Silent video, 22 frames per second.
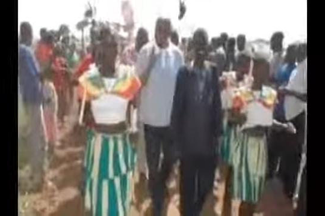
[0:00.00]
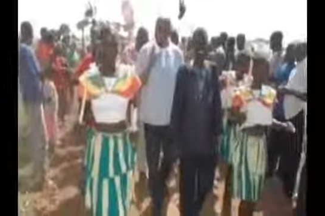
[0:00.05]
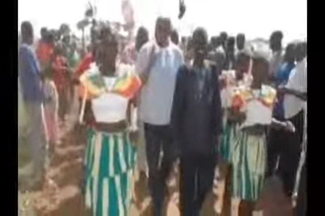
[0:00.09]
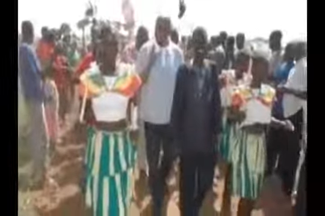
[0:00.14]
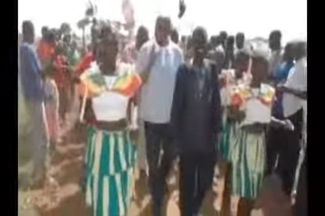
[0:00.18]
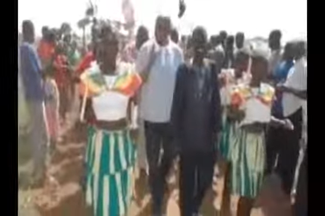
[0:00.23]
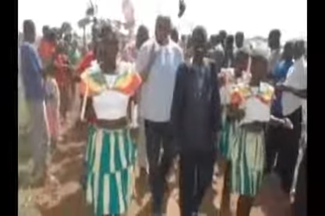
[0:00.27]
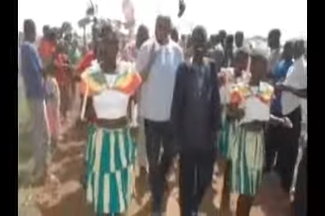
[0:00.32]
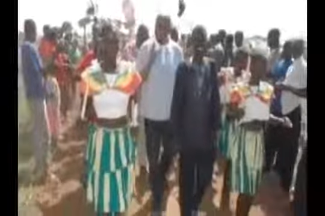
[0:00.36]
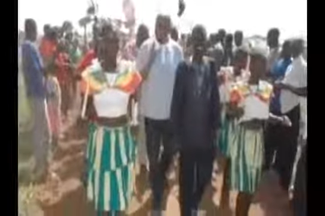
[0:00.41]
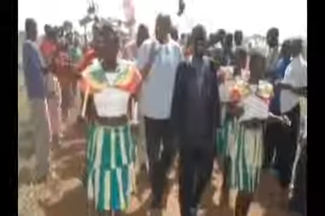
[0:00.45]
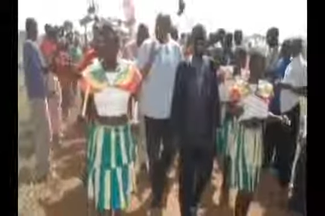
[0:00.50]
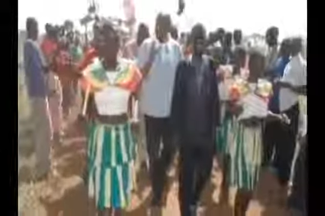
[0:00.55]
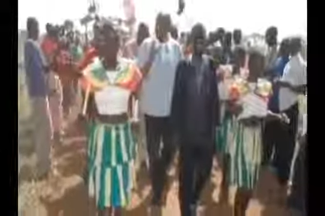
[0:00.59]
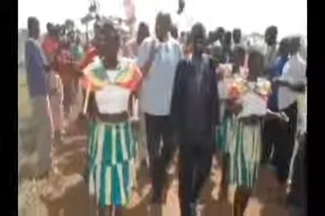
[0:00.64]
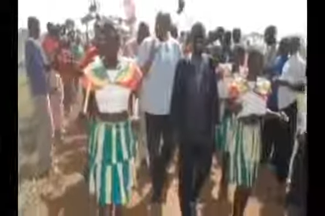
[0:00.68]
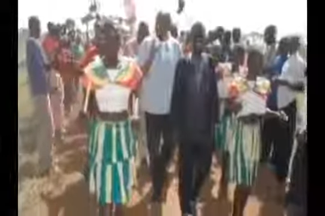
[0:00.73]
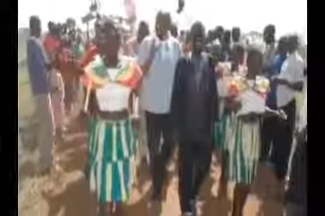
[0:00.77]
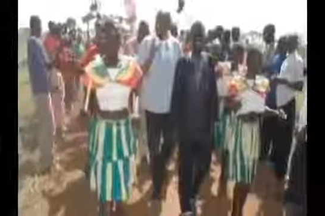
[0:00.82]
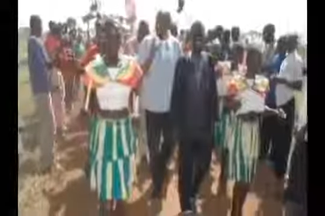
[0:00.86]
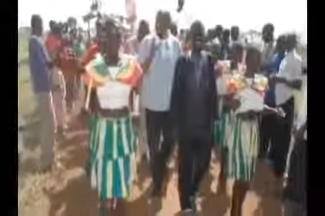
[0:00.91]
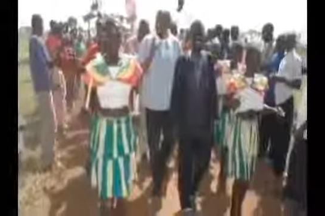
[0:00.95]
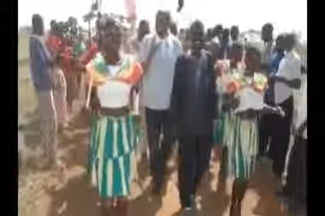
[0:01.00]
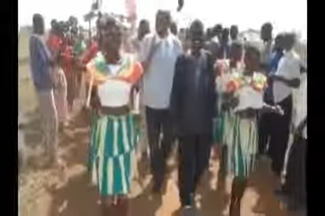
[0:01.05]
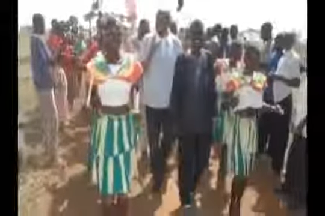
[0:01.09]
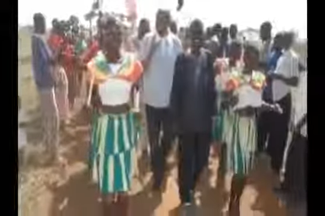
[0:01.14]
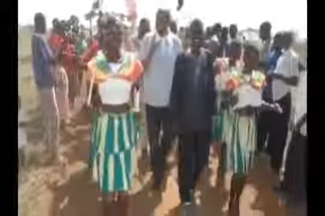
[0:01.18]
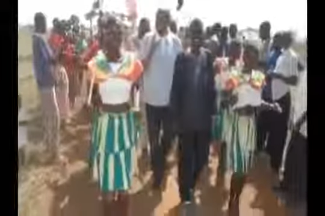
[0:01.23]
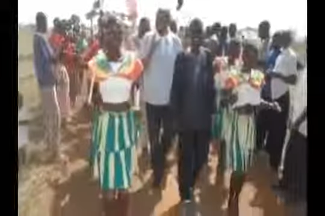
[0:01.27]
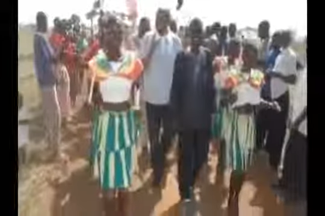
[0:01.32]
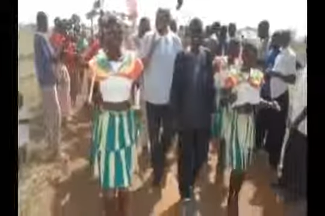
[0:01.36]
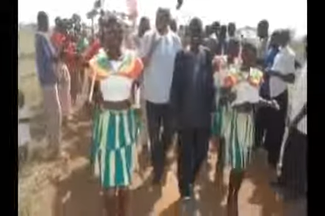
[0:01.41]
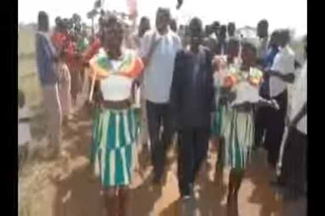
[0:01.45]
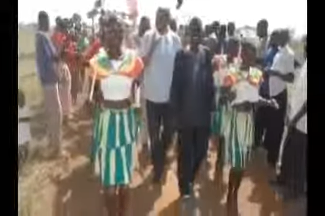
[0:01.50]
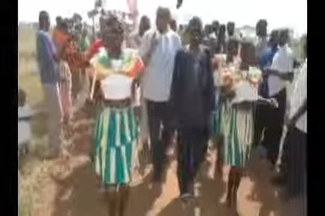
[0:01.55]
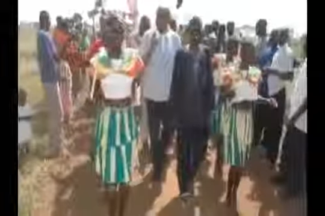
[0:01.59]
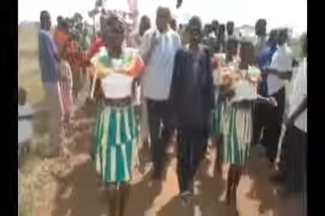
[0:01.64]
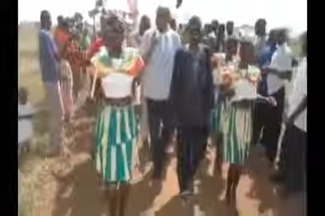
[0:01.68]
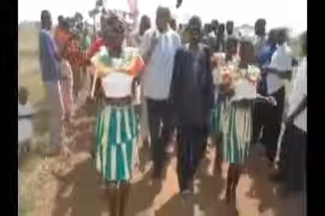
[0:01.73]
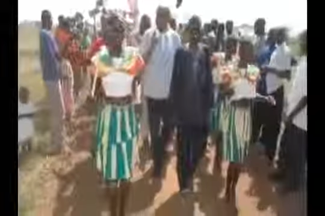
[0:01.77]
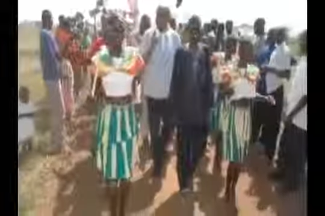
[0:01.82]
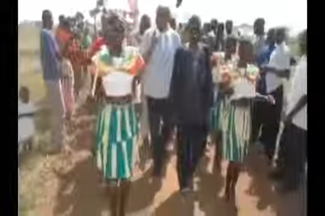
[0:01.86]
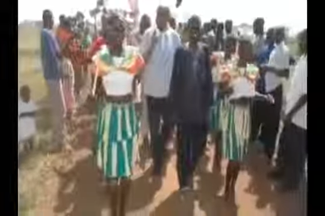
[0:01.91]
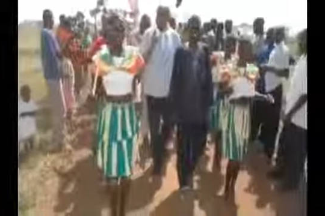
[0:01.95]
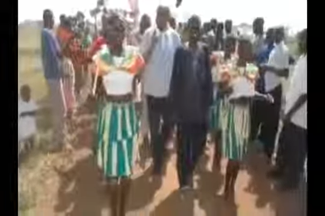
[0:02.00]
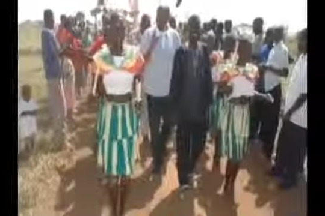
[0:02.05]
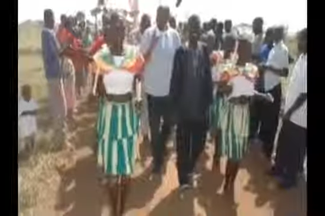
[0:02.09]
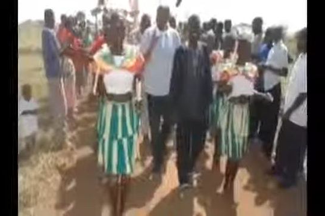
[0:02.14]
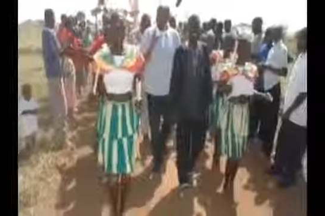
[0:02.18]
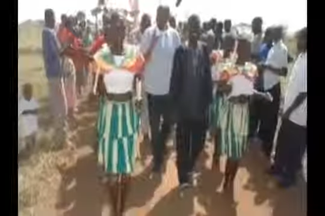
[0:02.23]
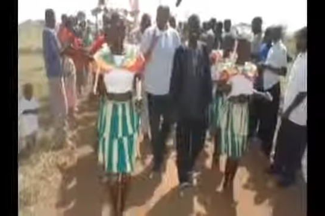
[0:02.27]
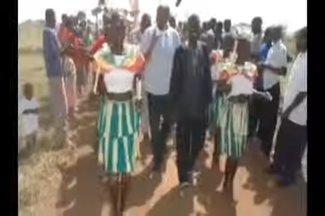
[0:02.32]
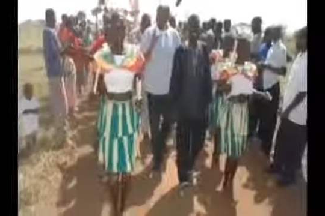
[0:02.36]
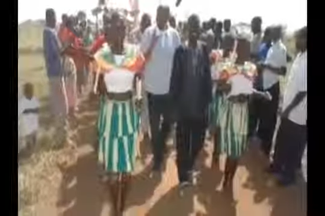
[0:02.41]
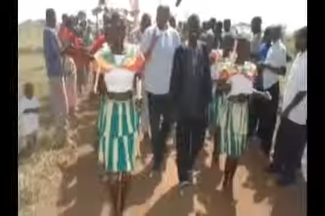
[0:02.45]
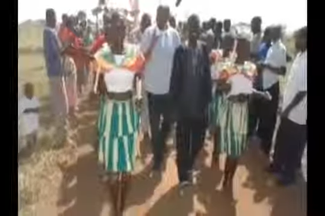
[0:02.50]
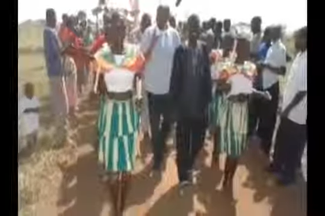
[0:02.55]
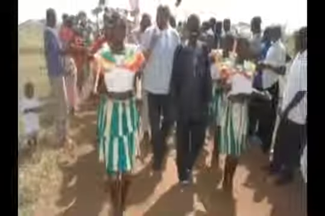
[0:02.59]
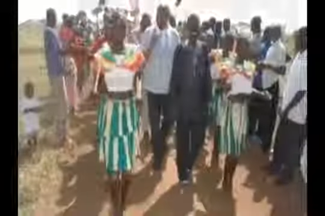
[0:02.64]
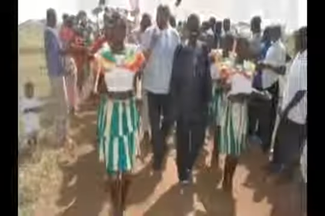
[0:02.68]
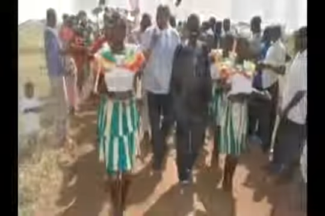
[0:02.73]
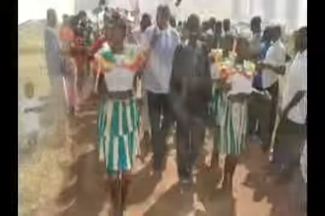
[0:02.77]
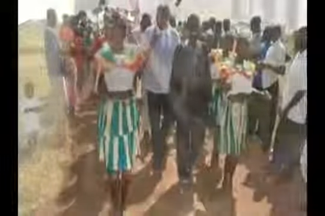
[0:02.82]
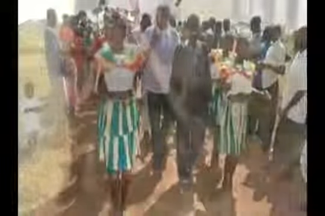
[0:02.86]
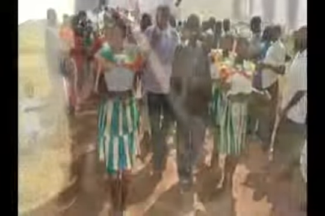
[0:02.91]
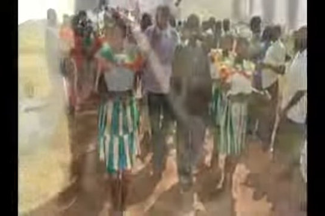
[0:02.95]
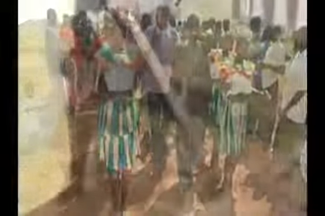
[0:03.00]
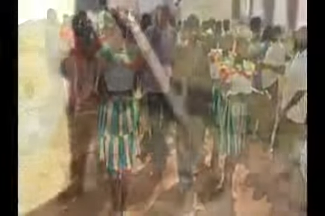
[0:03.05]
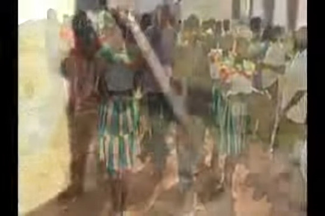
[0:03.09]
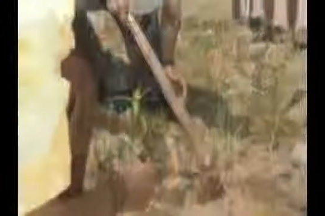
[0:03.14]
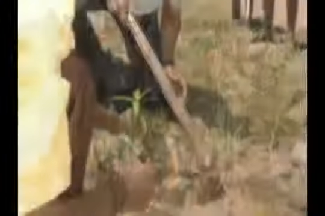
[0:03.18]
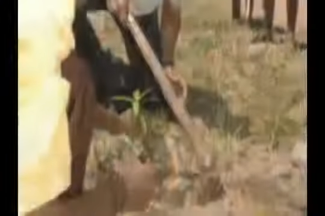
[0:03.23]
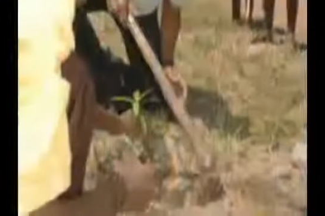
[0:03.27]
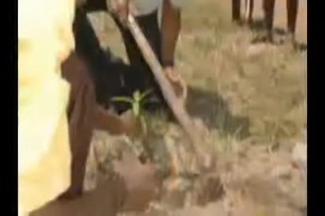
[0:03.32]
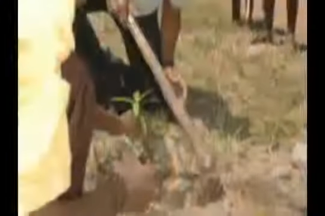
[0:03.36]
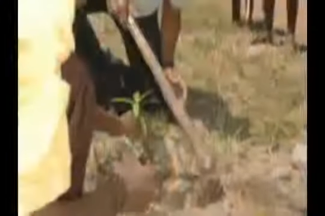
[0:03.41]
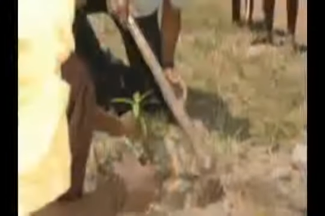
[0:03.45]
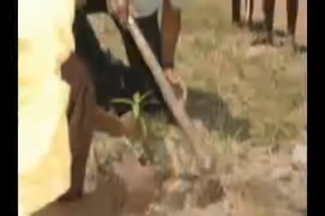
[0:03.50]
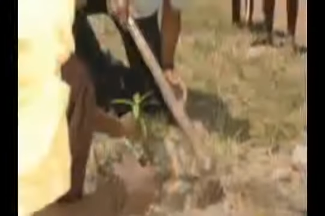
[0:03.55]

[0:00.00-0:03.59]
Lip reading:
[unreadable: no face in view]